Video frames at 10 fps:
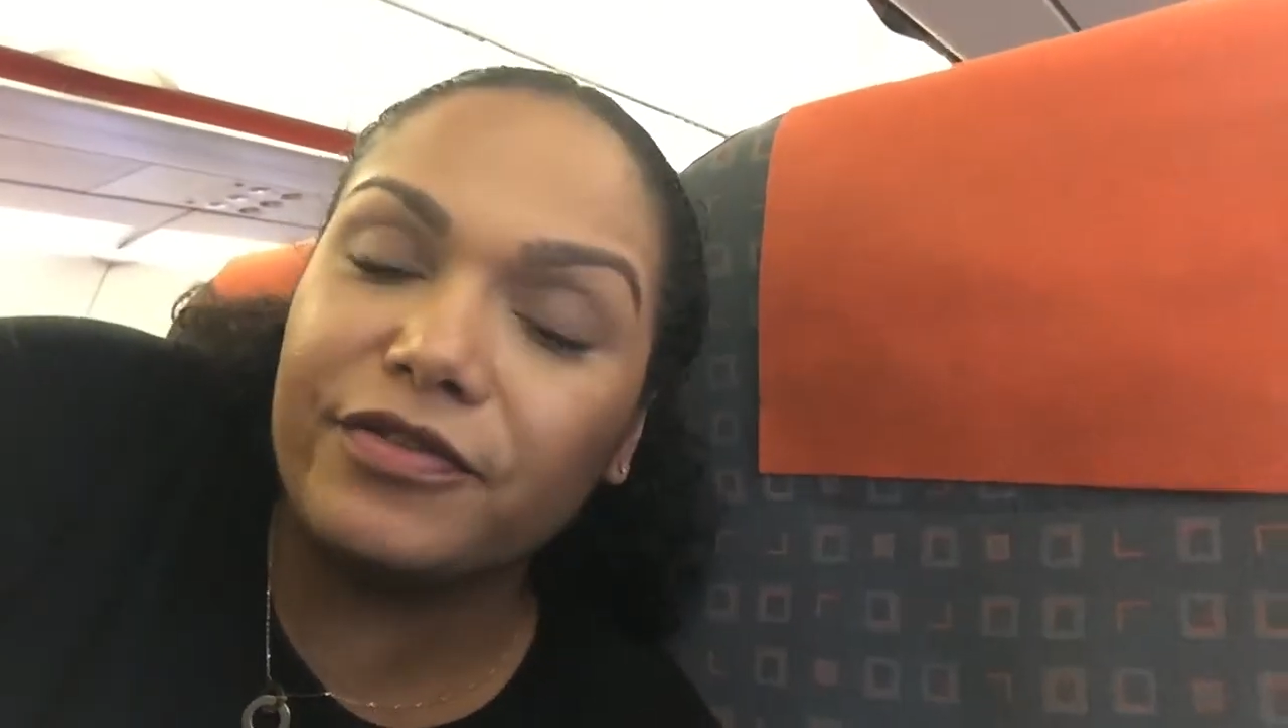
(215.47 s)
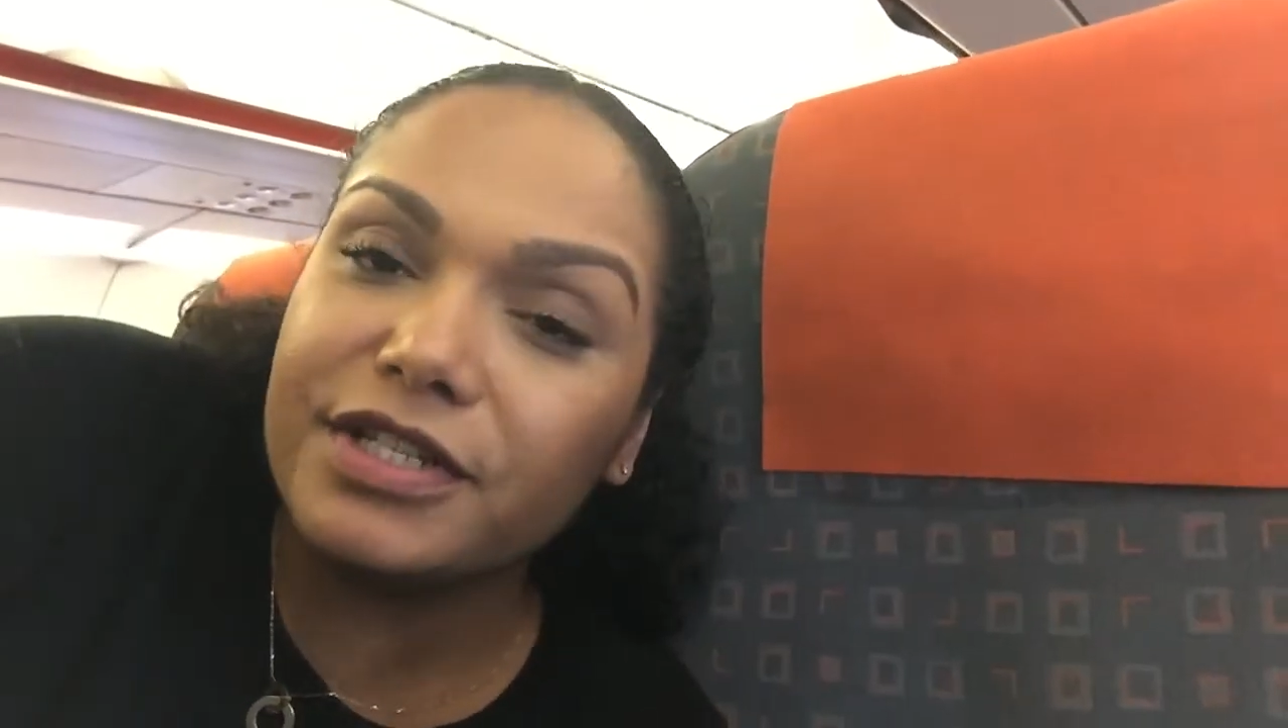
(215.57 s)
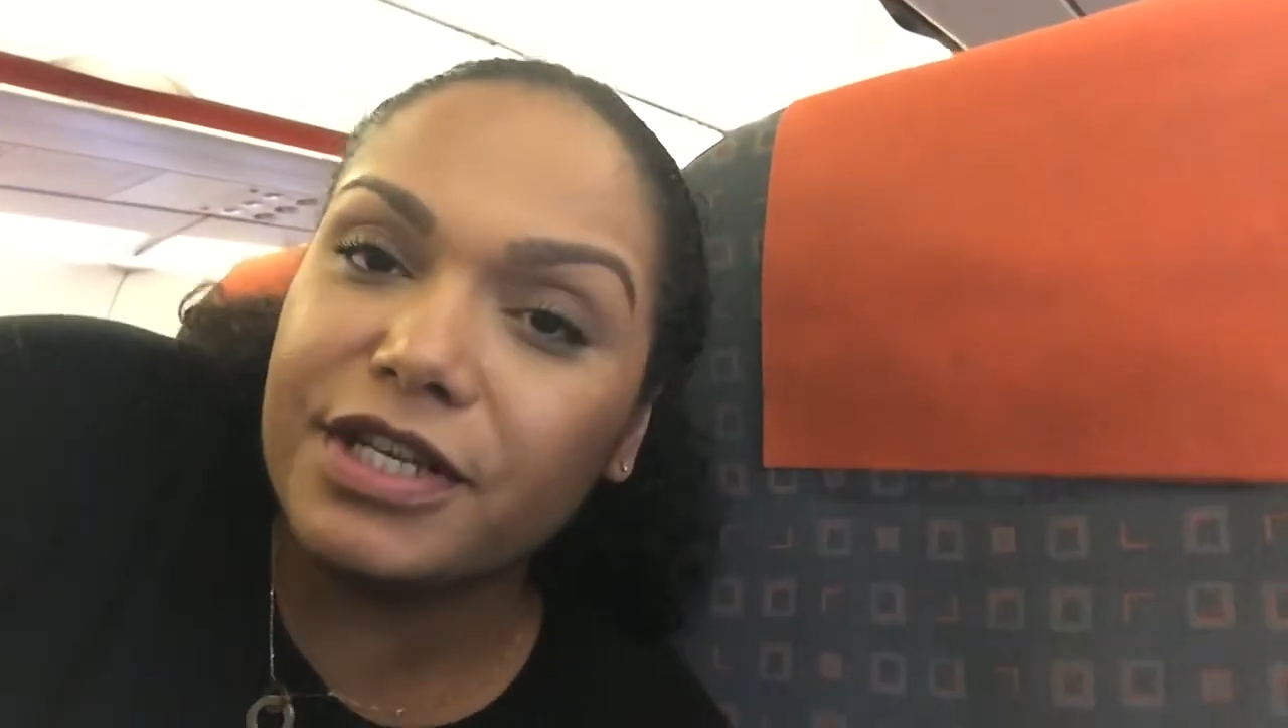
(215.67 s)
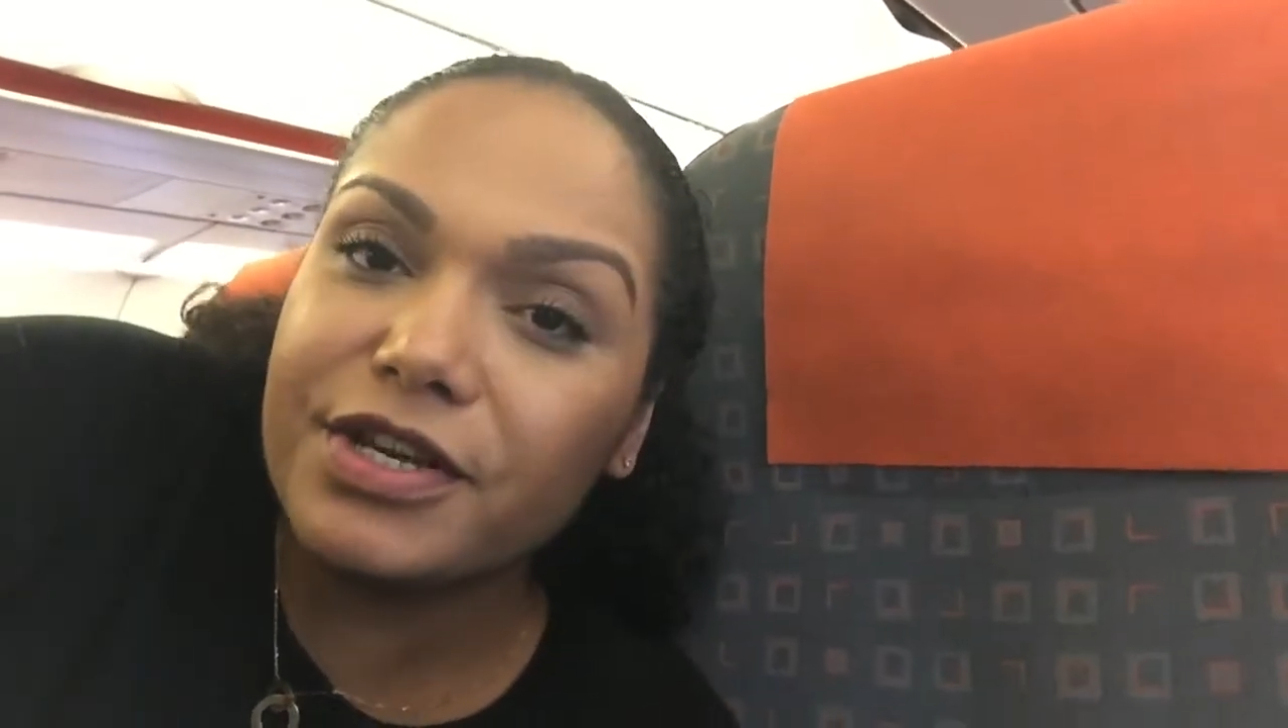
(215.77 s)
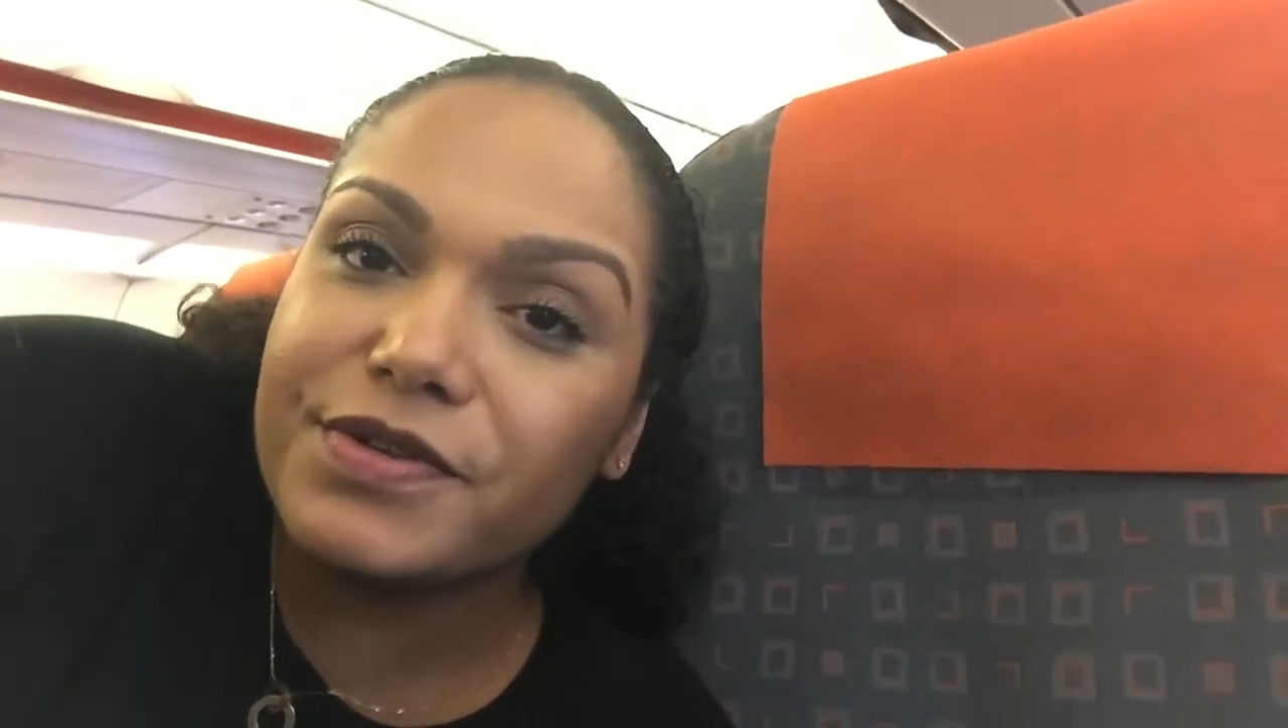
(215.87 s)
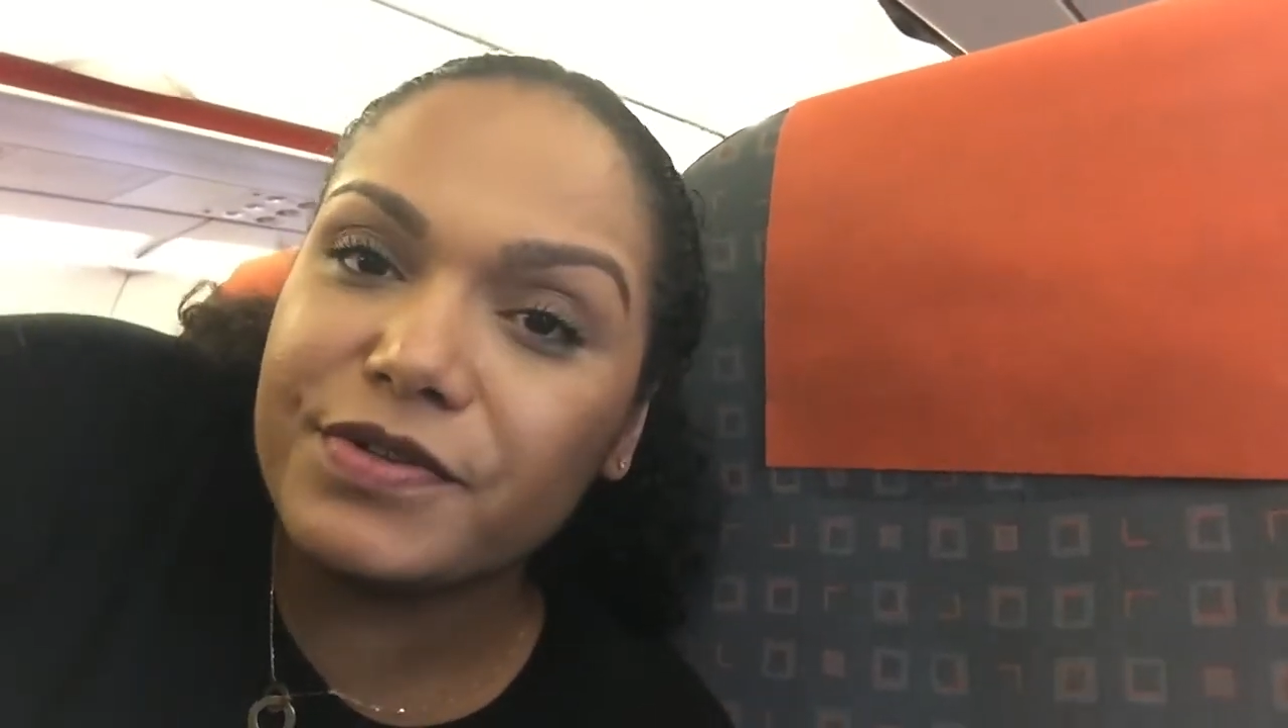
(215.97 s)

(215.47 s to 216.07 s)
a video